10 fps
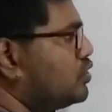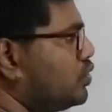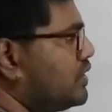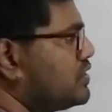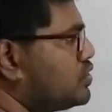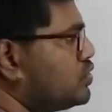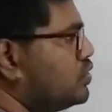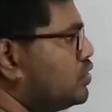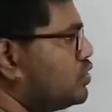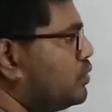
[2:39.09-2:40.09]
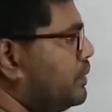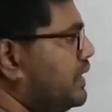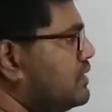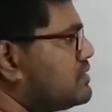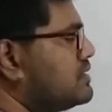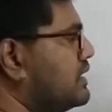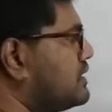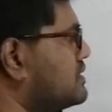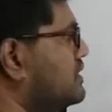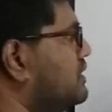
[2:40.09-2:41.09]
2s2,
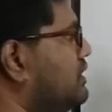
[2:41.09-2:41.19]
2p6.